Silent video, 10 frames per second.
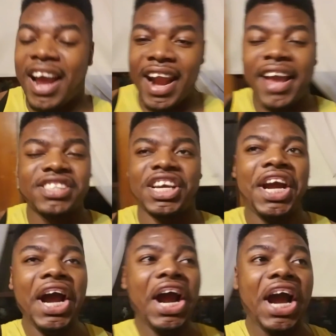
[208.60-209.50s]
and Aiga's like
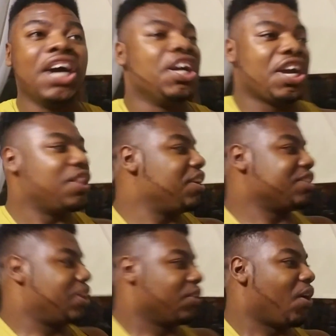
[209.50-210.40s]
ah, and then you
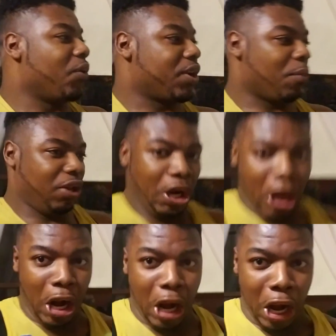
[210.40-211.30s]
just hear Hoey come on,
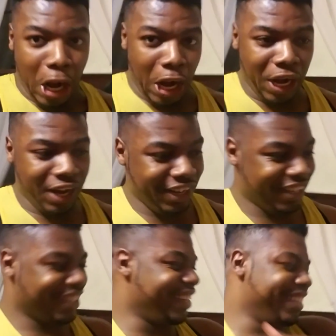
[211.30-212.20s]
oh!
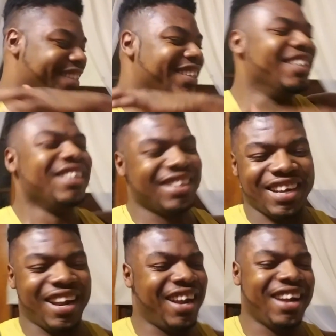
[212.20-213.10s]

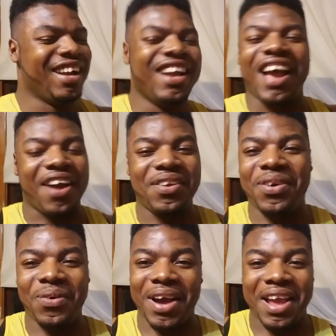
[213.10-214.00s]
I don't know
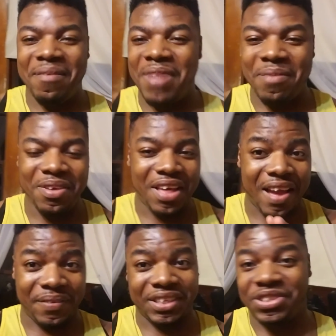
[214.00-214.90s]
why it made me
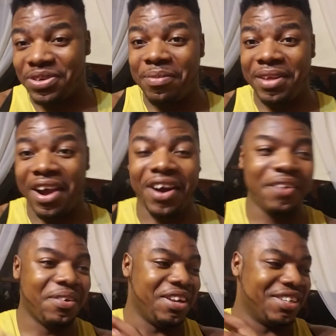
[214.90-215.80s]
laugh extremely hard
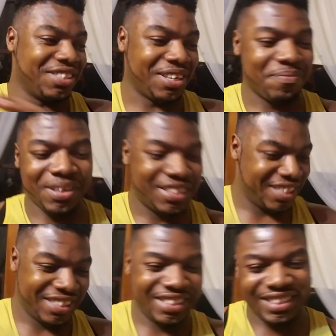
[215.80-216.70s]
when he just like bunched in
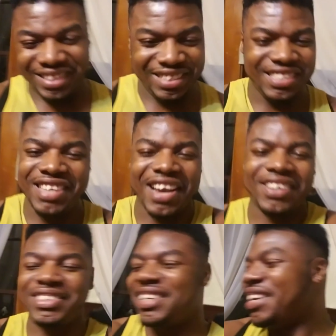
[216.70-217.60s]
and just
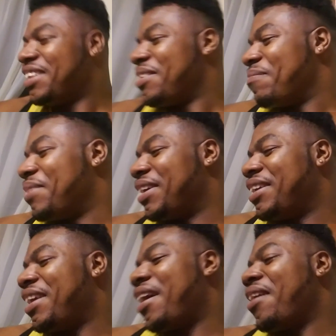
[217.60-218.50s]
yelled. But
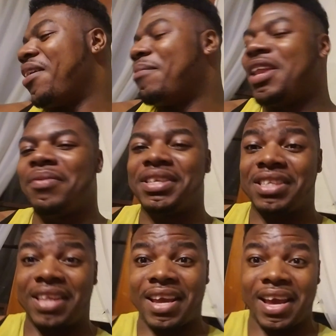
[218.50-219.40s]
yeah, anyways, then
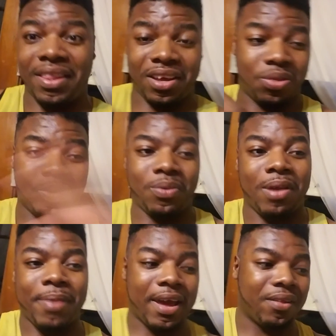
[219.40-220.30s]
they had like a 3-way
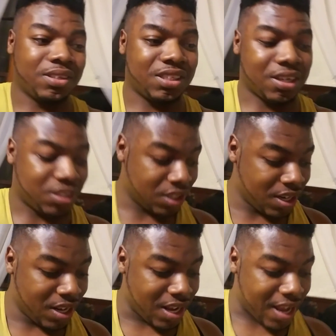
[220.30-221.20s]
battle and such,
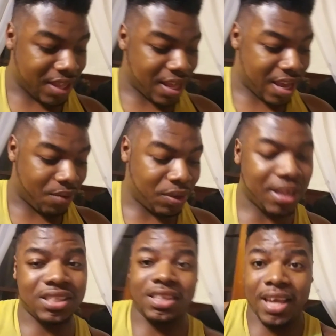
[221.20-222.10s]
and then we
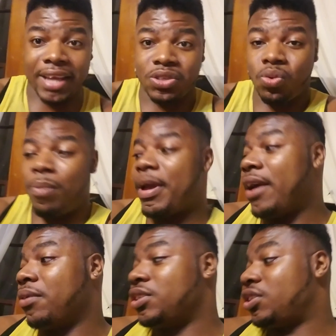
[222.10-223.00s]
get to the actual
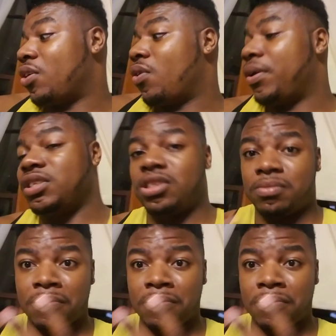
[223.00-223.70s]
battle. So it's